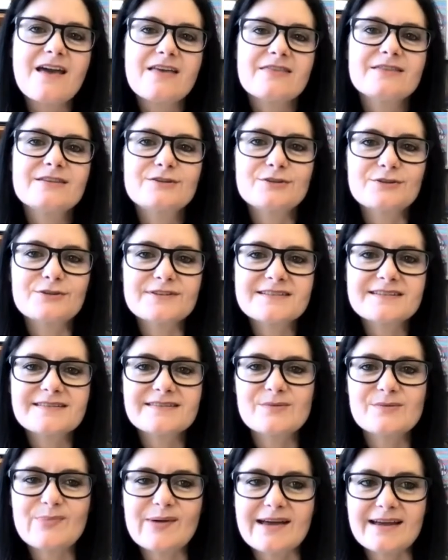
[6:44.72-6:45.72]
the good,
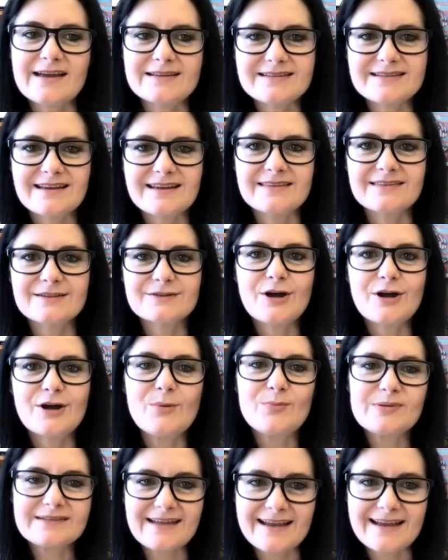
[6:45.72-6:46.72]
the bad, and the
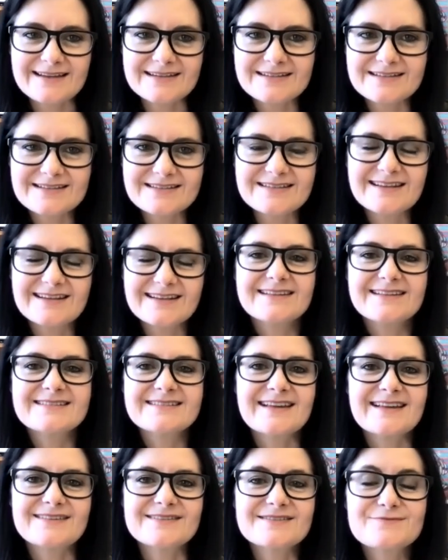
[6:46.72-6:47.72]
complicated,
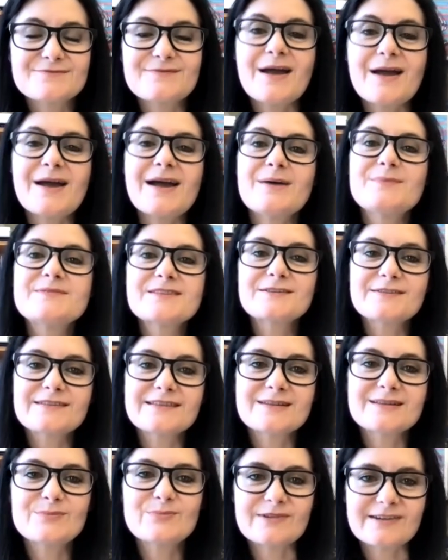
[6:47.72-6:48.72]
sounds
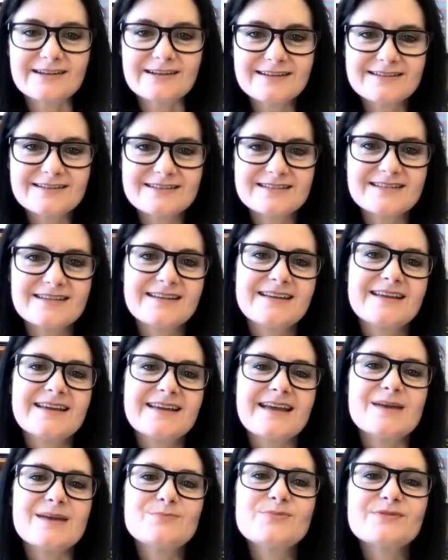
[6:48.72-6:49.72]
absolutely brilliant.
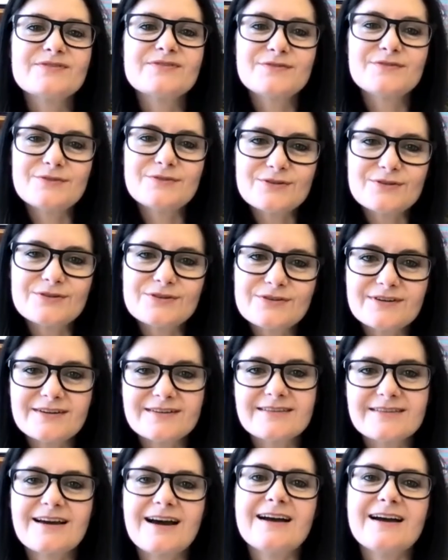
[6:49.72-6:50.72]
And
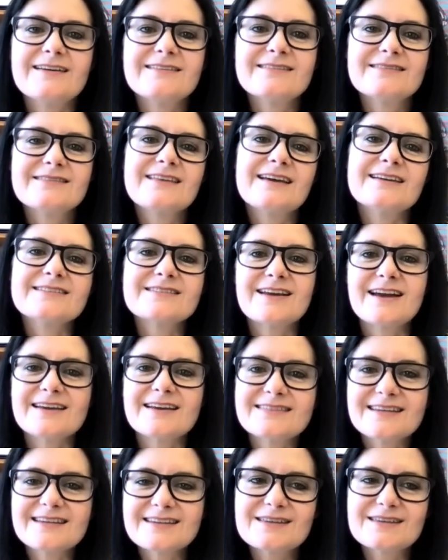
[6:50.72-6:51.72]
before that, I
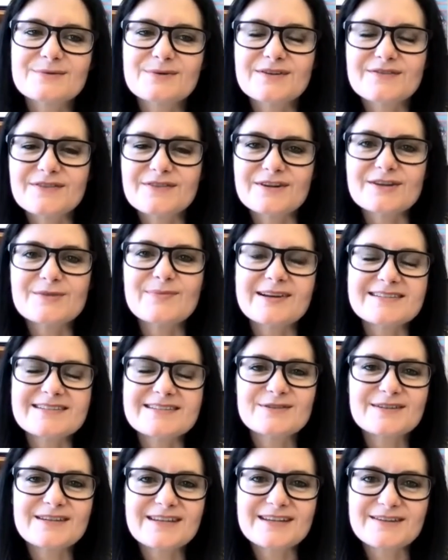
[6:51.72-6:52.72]
think that we're very much
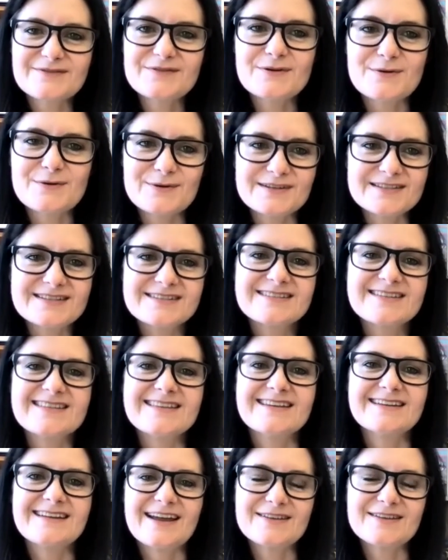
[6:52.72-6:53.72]
looking forward to
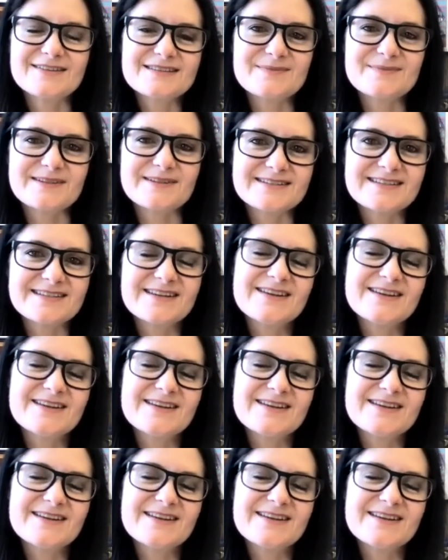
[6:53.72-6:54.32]
the announcement